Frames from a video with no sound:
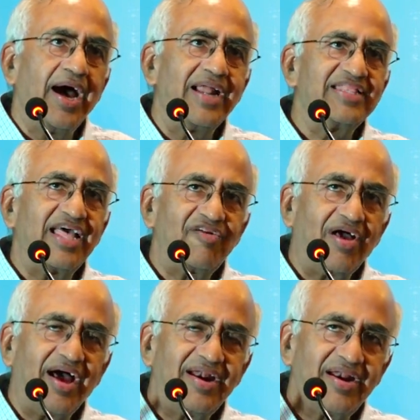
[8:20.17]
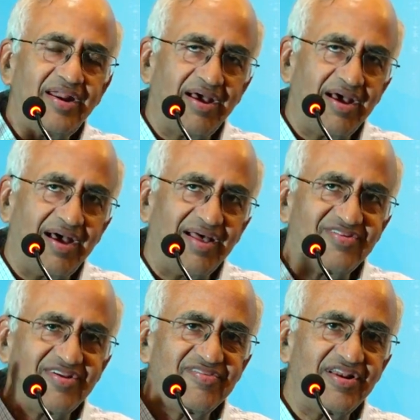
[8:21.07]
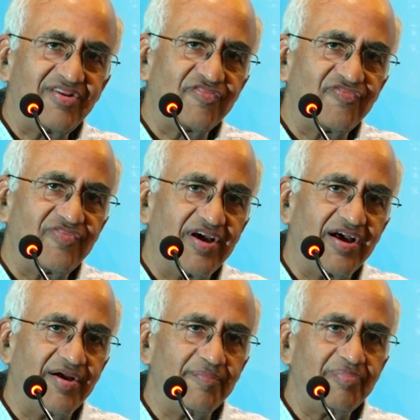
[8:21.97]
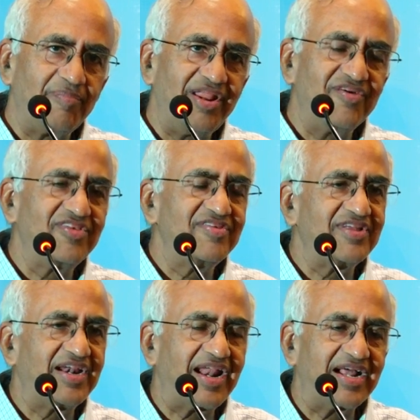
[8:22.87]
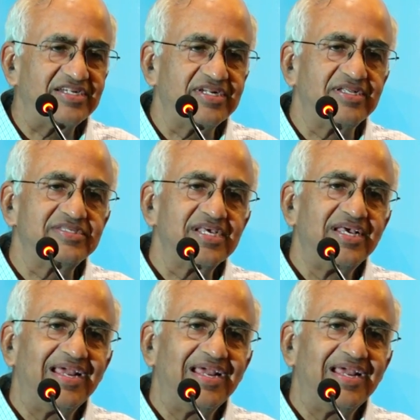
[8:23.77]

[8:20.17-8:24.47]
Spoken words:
And there, and as a result of many of these interactions,